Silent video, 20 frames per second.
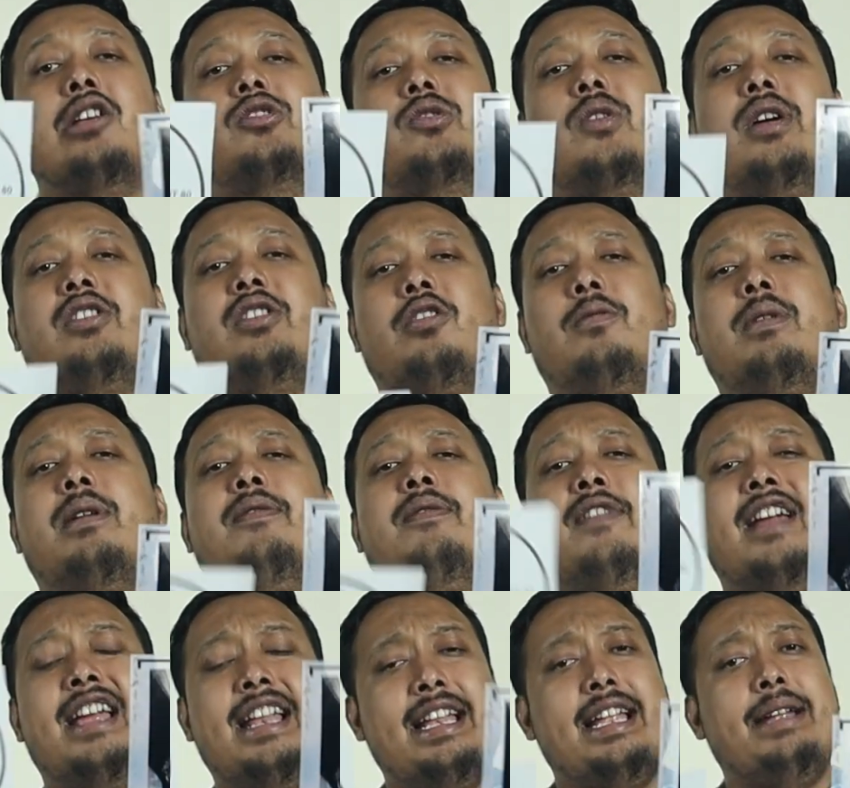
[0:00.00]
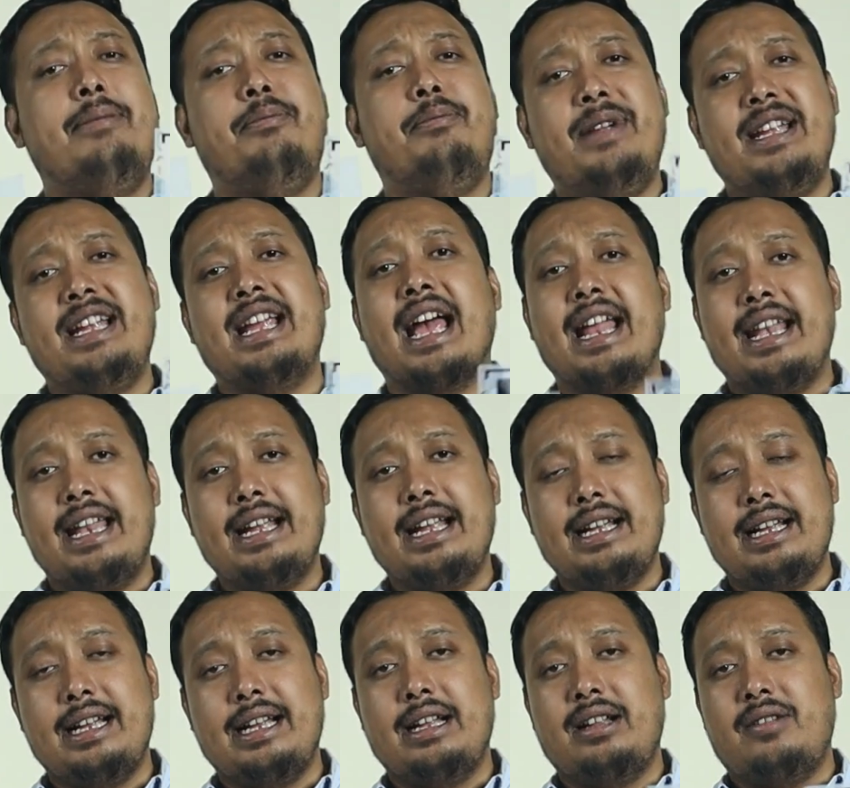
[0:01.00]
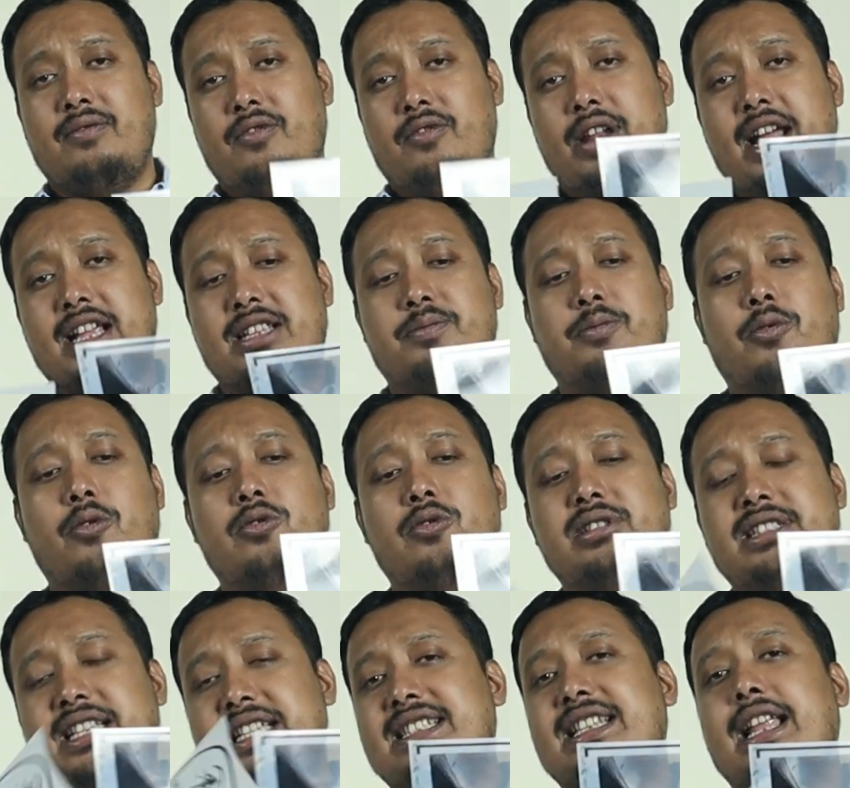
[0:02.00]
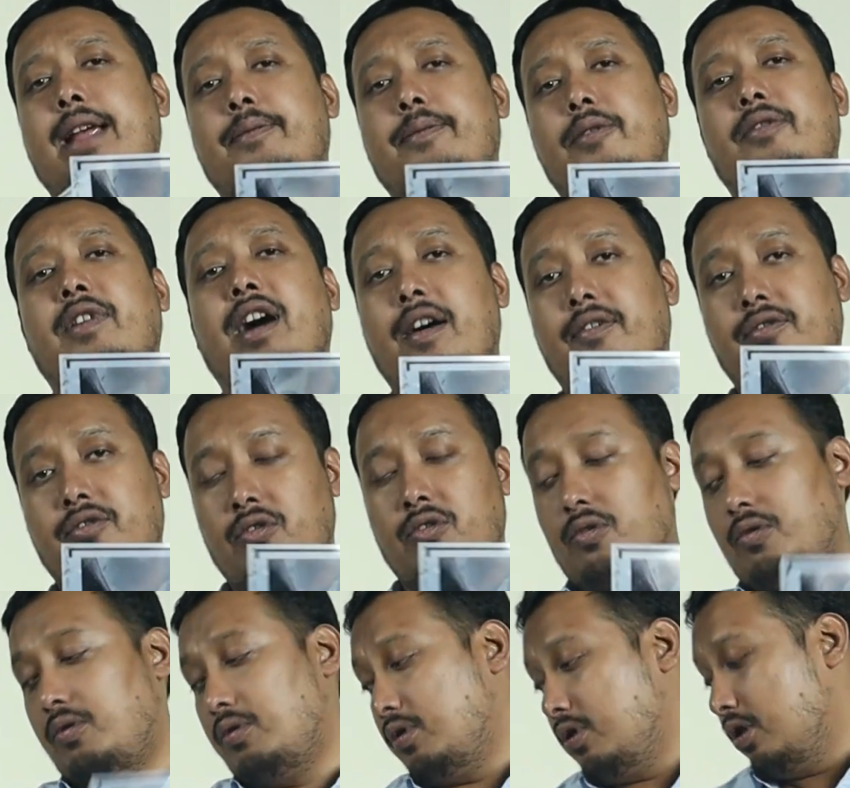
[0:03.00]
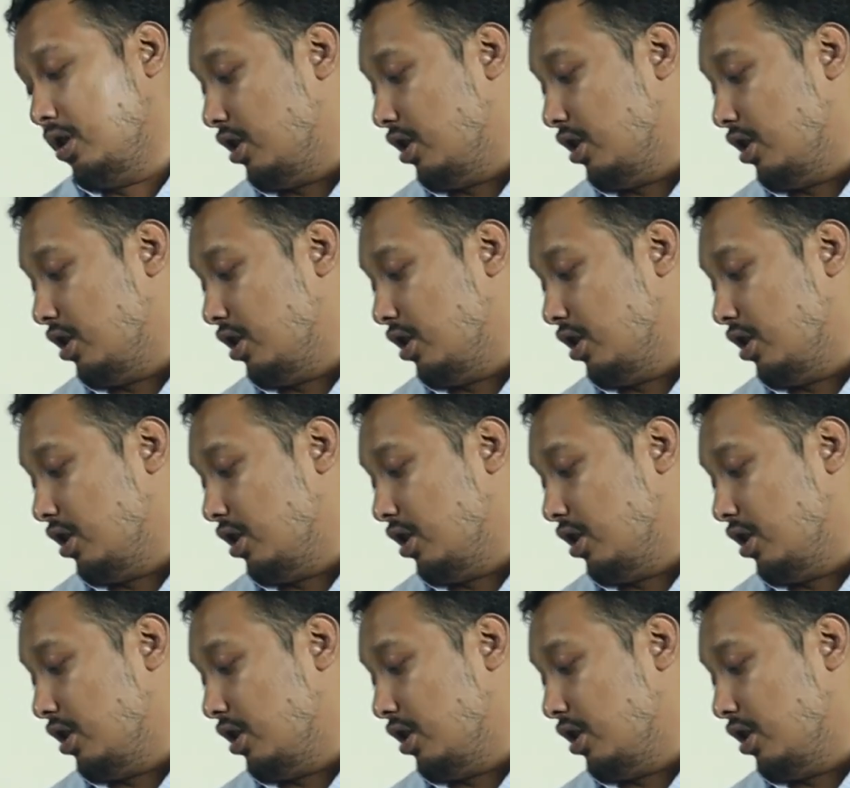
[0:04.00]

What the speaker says: so it will be a very big headache for expose this type of half tour.